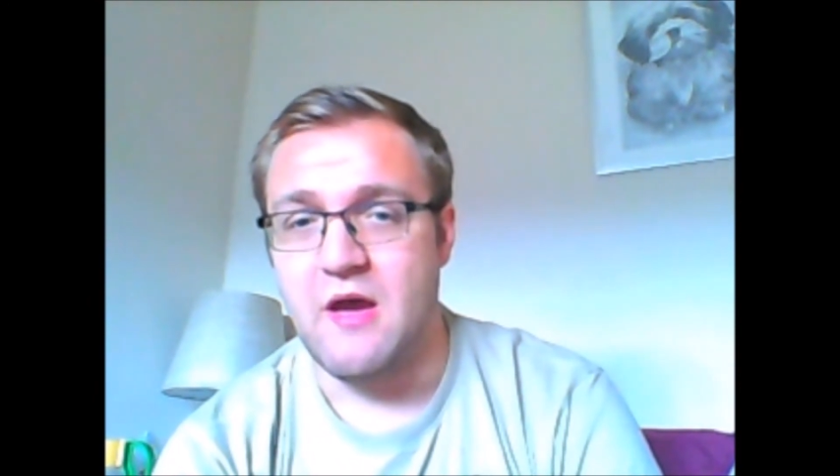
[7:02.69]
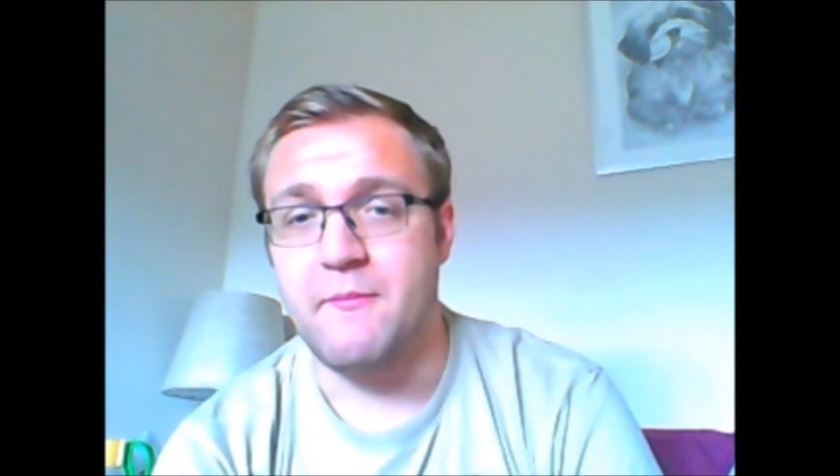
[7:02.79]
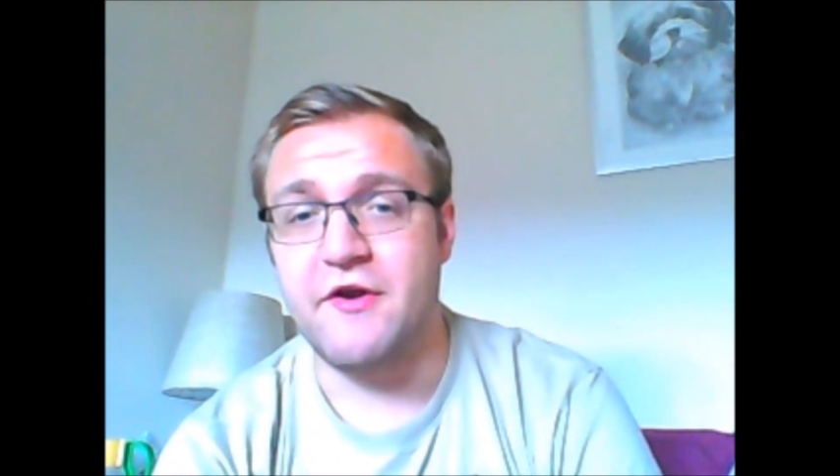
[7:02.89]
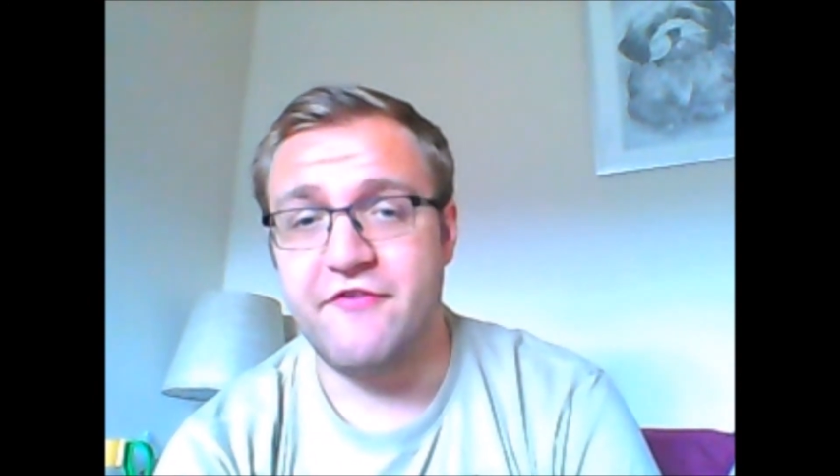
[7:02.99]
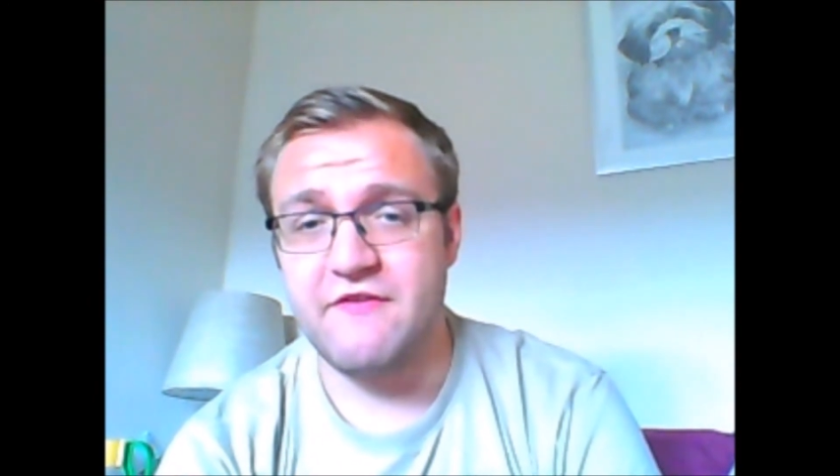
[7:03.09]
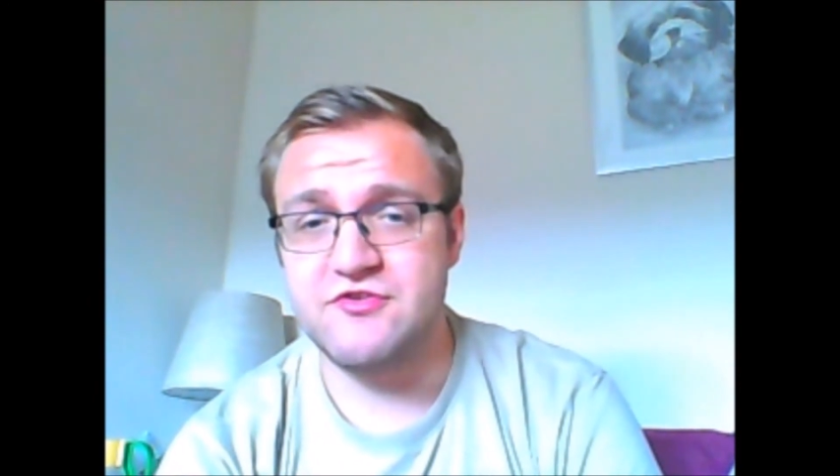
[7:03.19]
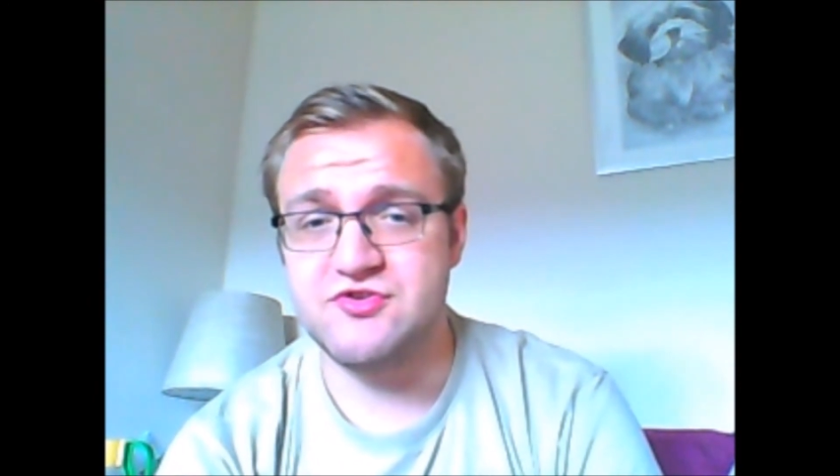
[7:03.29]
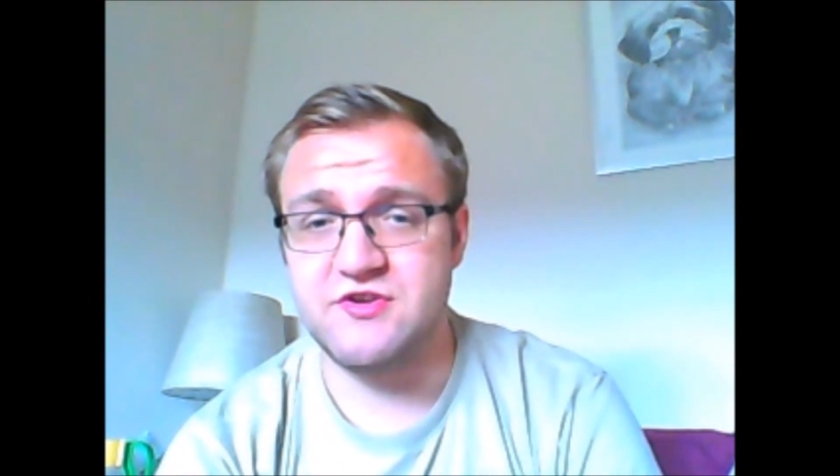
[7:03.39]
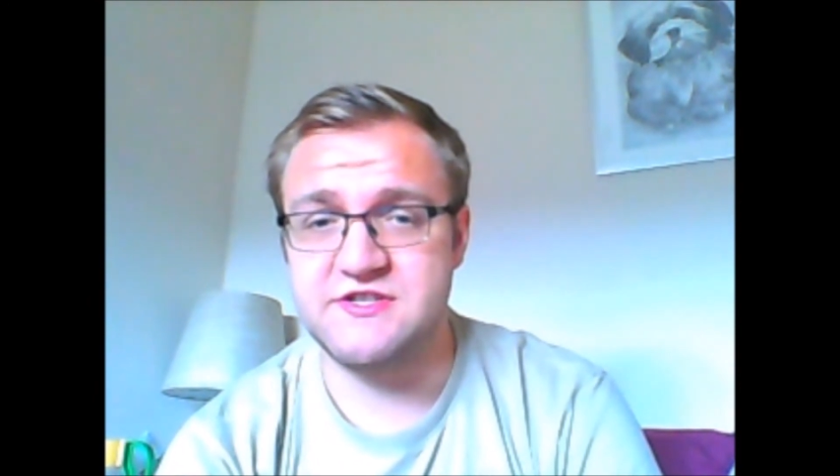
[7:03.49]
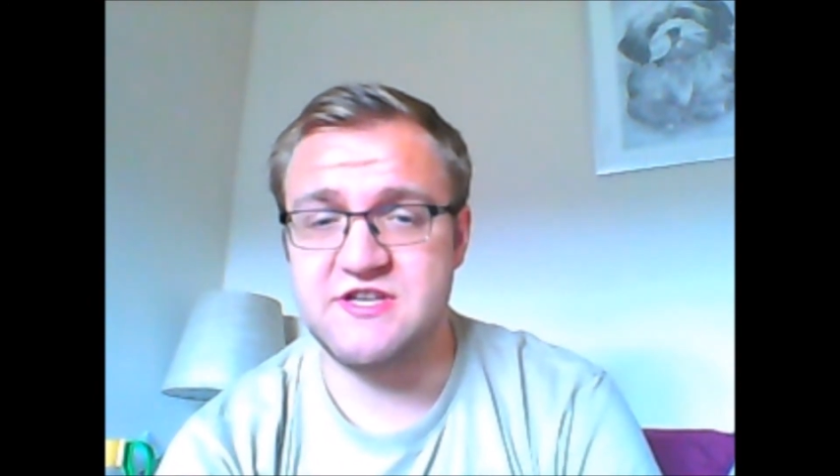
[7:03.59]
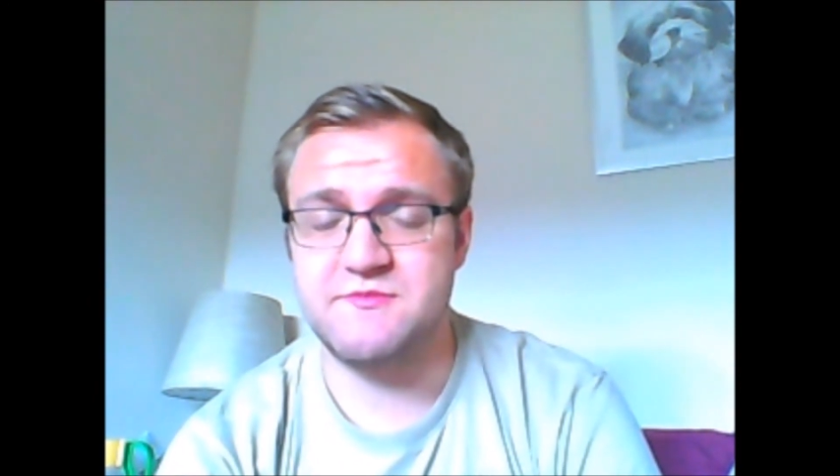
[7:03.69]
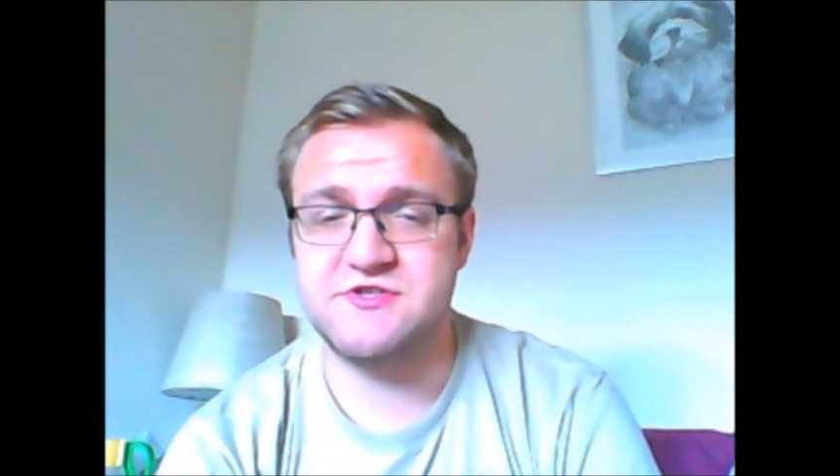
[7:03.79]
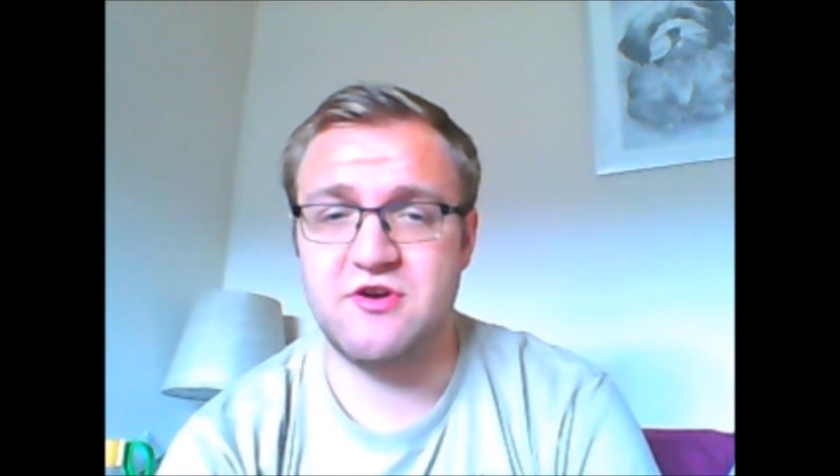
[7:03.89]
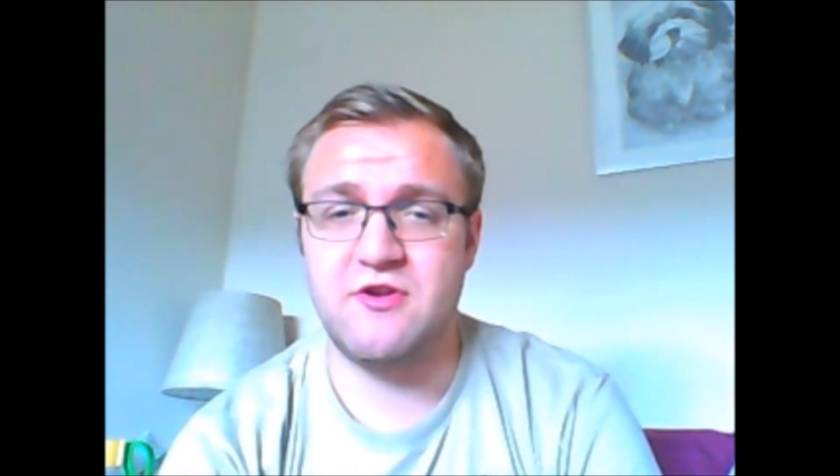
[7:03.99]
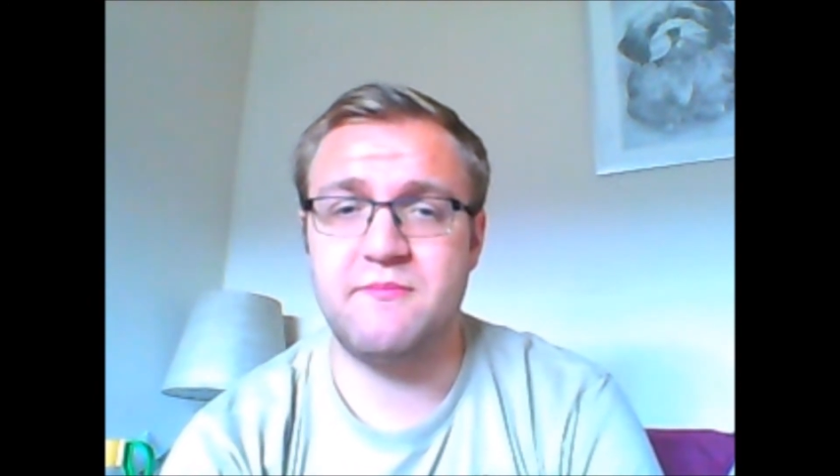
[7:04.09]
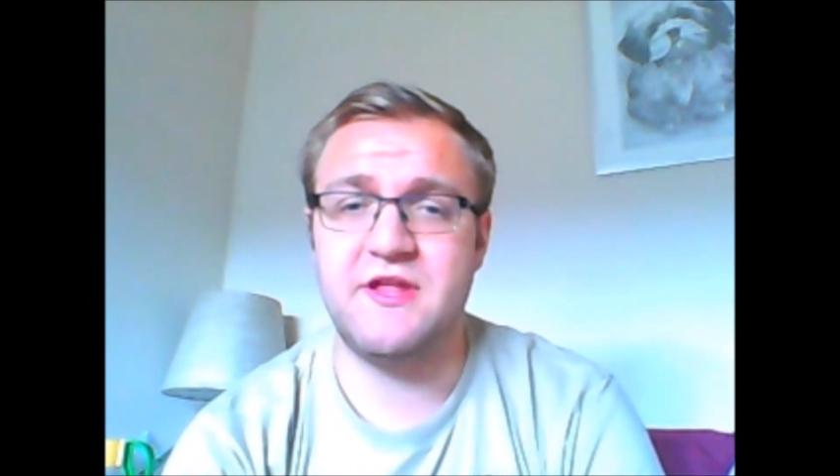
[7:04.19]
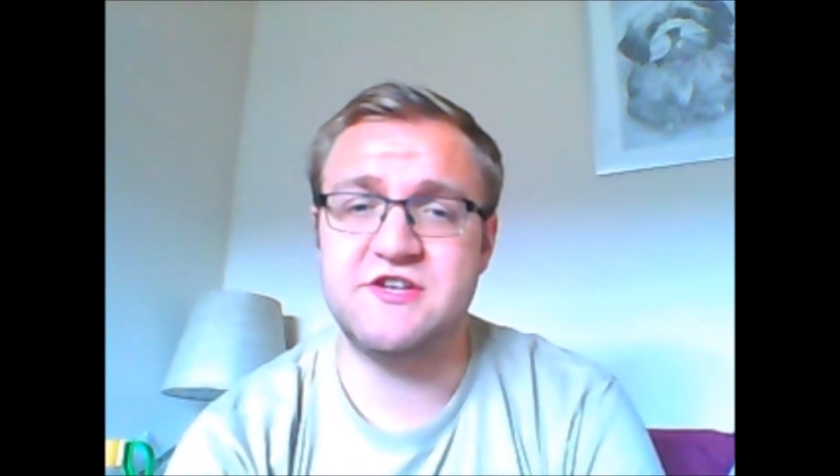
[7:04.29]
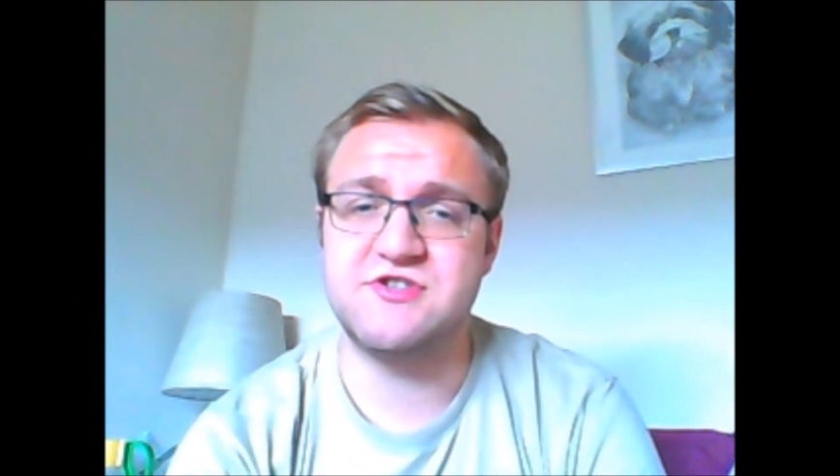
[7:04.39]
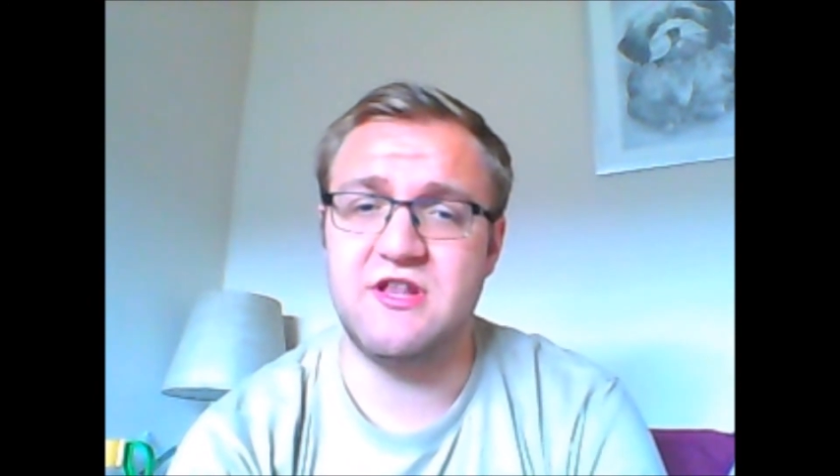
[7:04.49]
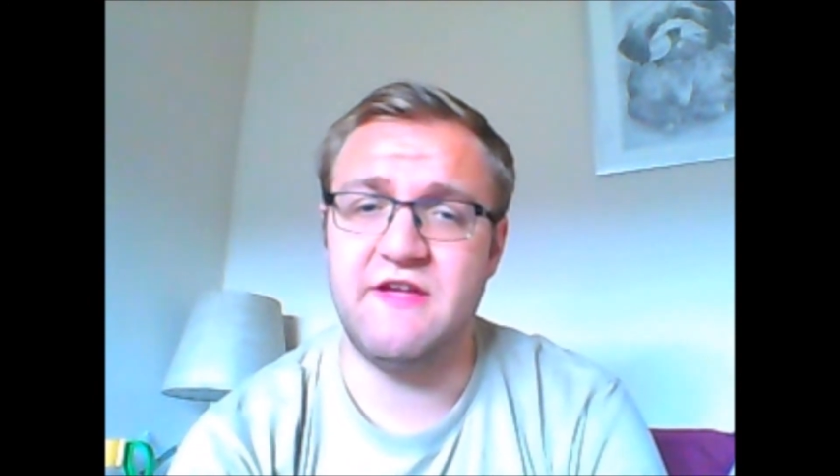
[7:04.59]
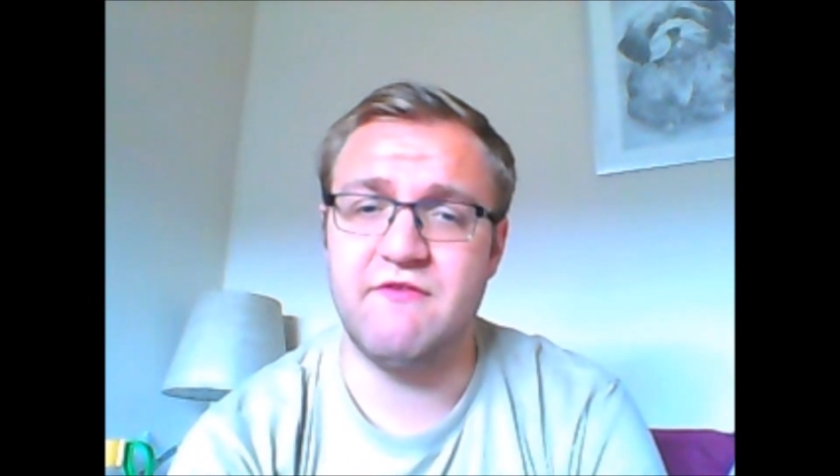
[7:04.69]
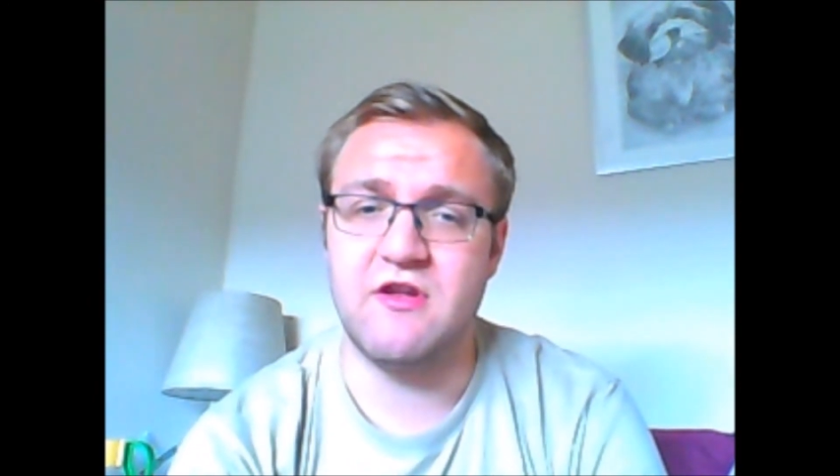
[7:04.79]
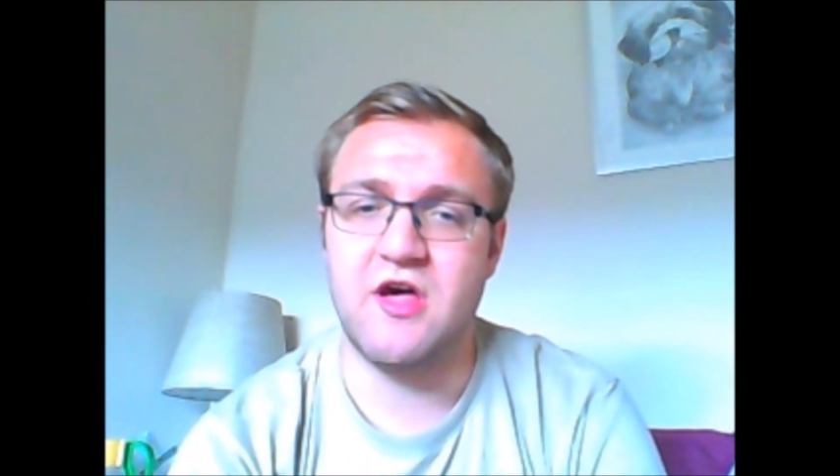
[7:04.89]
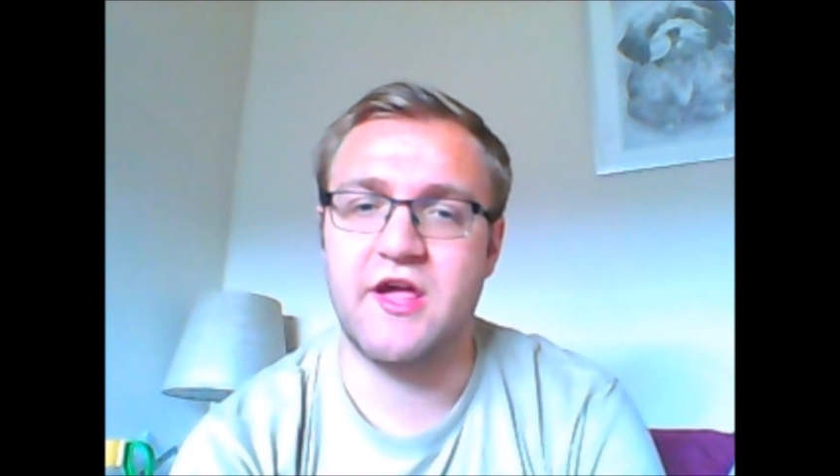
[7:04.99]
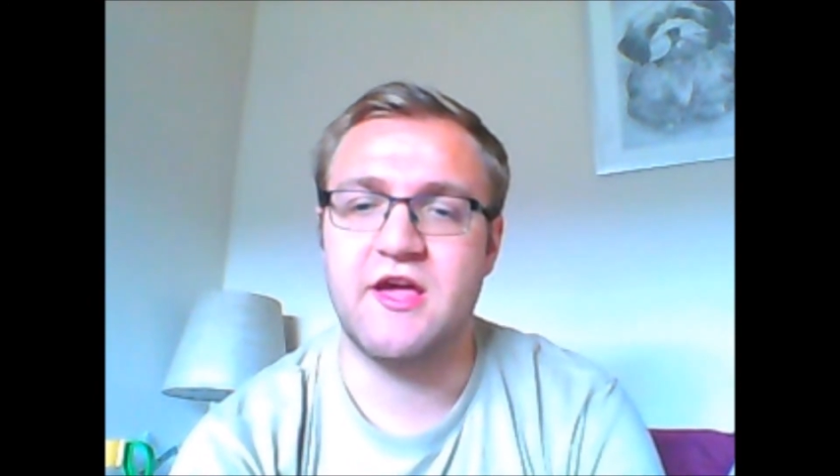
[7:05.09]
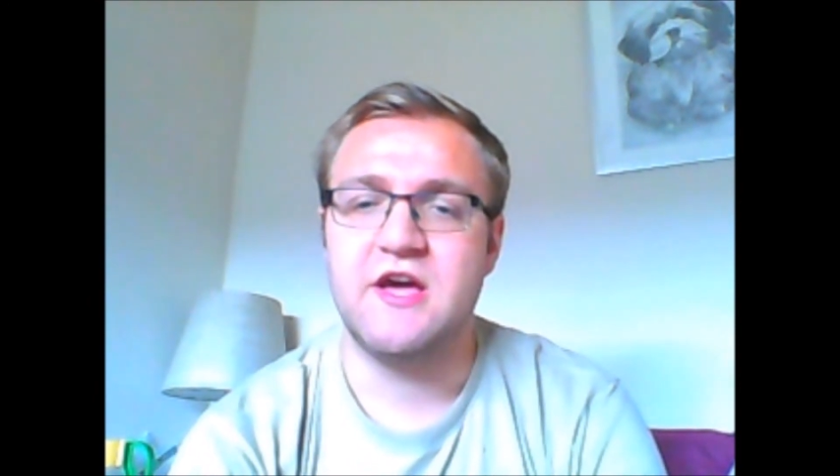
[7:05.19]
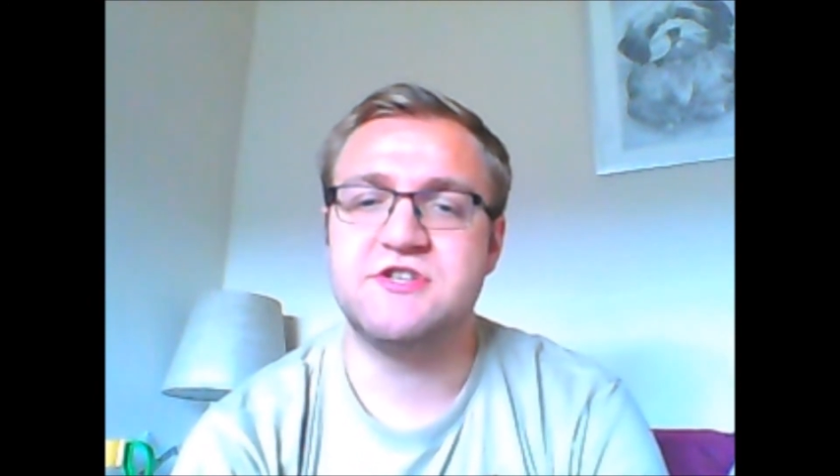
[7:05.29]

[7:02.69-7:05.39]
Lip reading: But if you have enjoyed this episode, then please do leave a like.